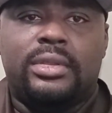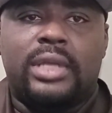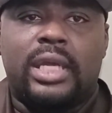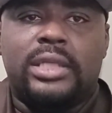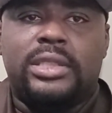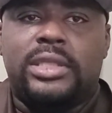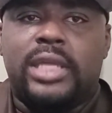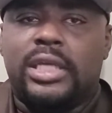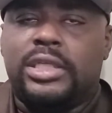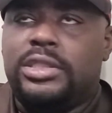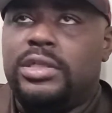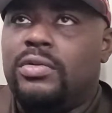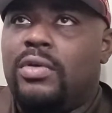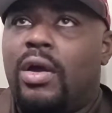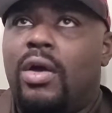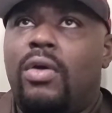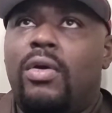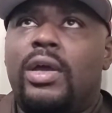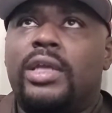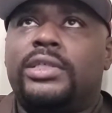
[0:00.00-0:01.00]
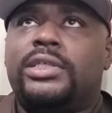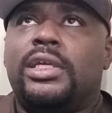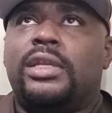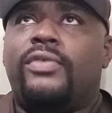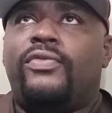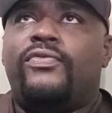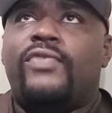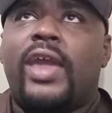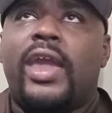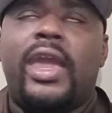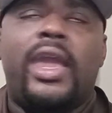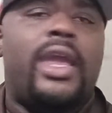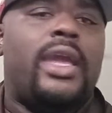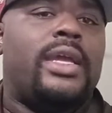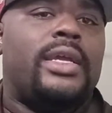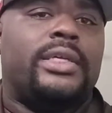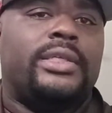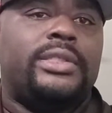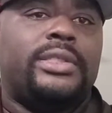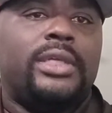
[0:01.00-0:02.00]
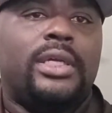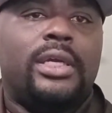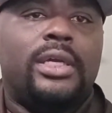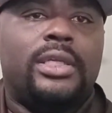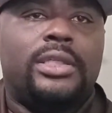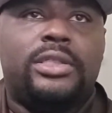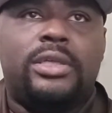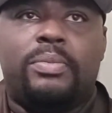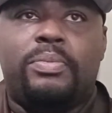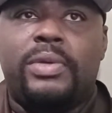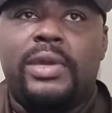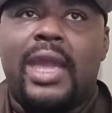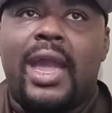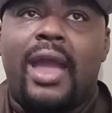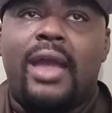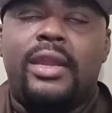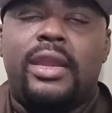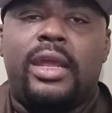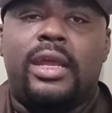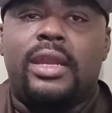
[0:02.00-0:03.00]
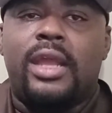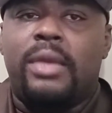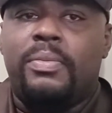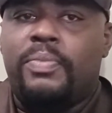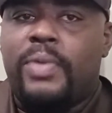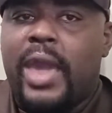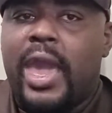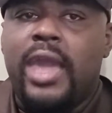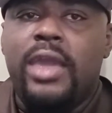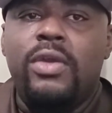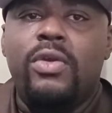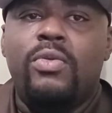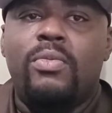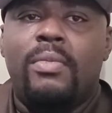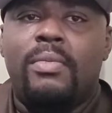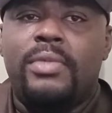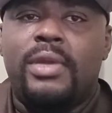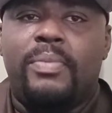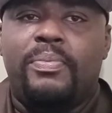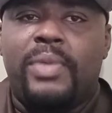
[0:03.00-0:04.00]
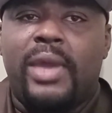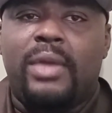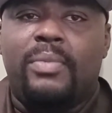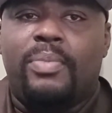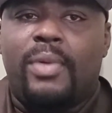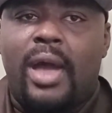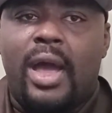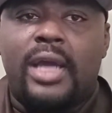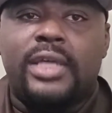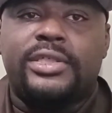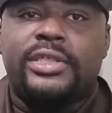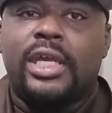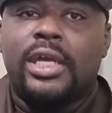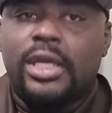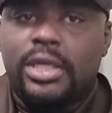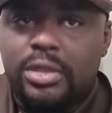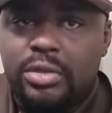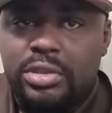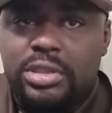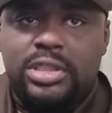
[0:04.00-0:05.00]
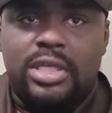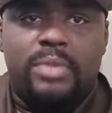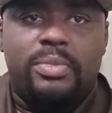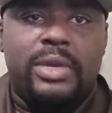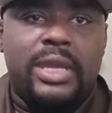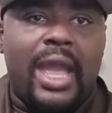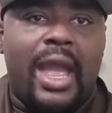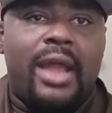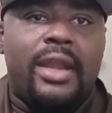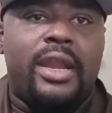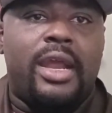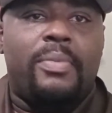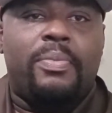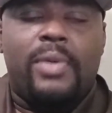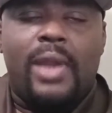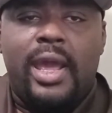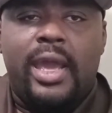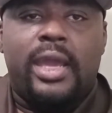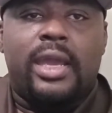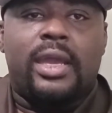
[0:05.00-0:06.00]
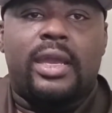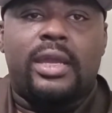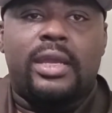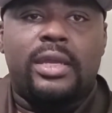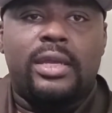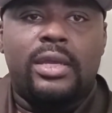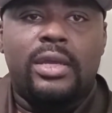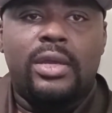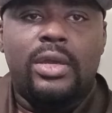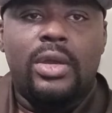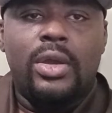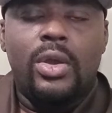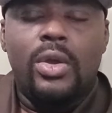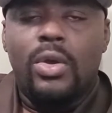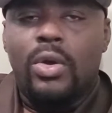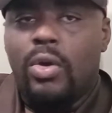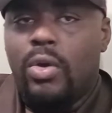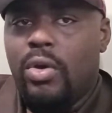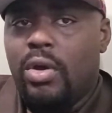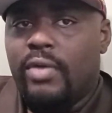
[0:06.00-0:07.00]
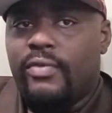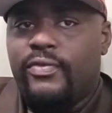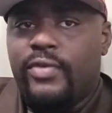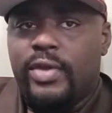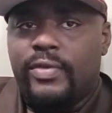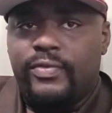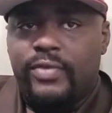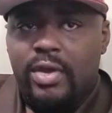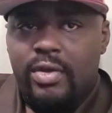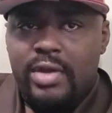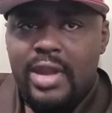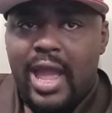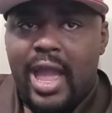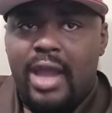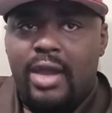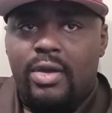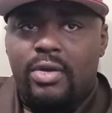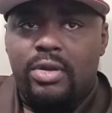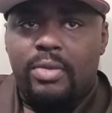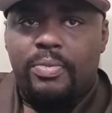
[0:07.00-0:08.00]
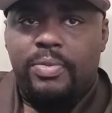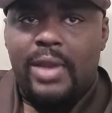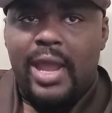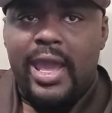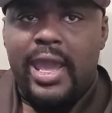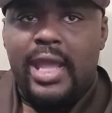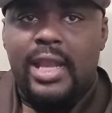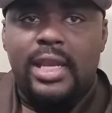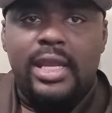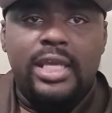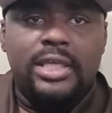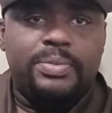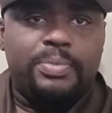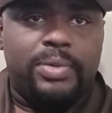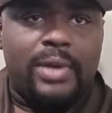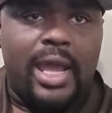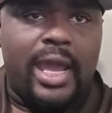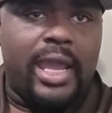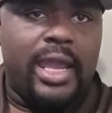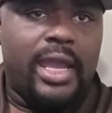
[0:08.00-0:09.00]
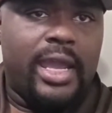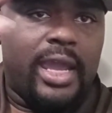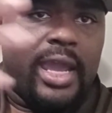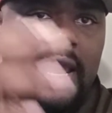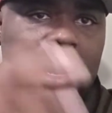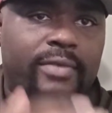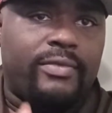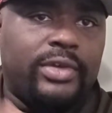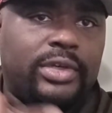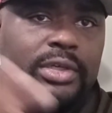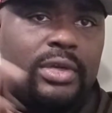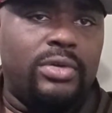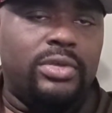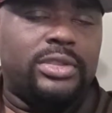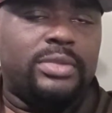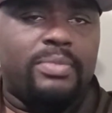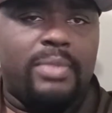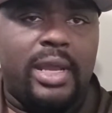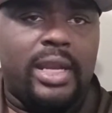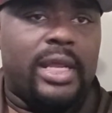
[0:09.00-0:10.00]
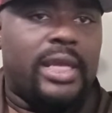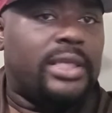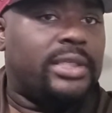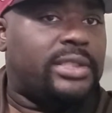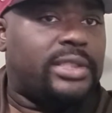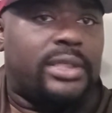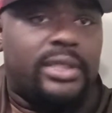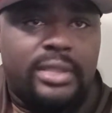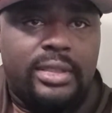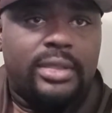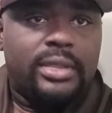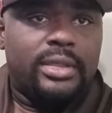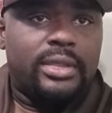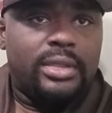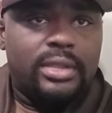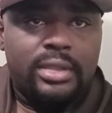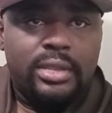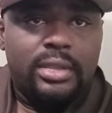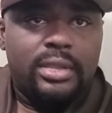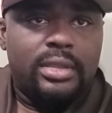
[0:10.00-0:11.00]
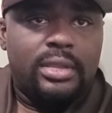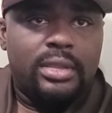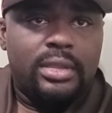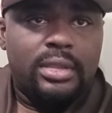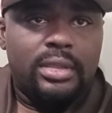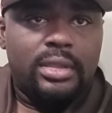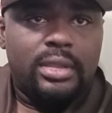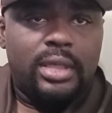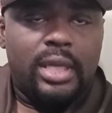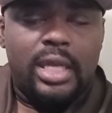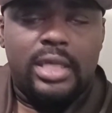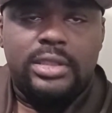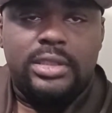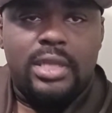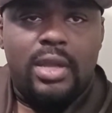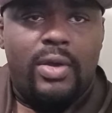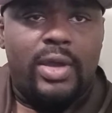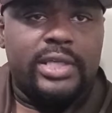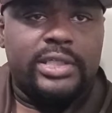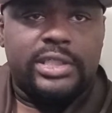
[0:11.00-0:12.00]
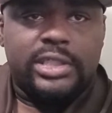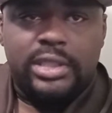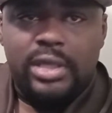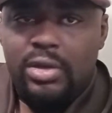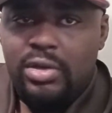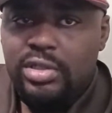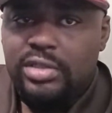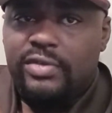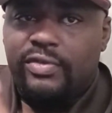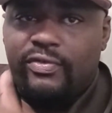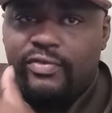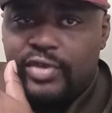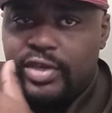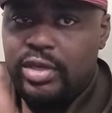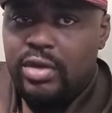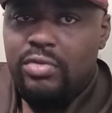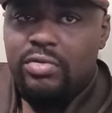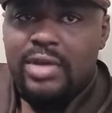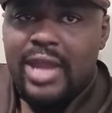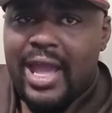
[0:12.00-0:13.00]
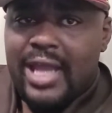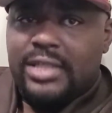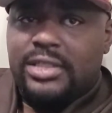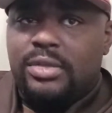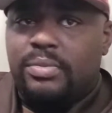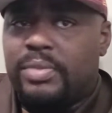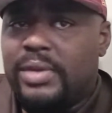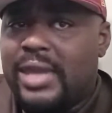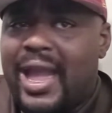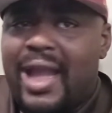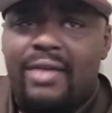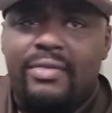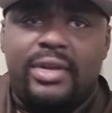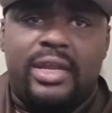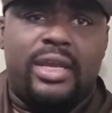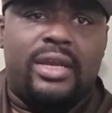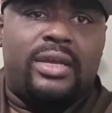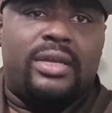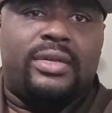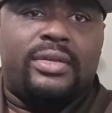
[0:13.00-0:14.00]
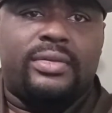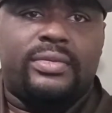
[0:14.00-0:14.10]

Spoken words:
That you owe it to the fans to be out there. They pay you the big bucks. You should be out there playing. Or if you're not going to play, at least play at reduced minutes. There's no excuse for you not to be out there.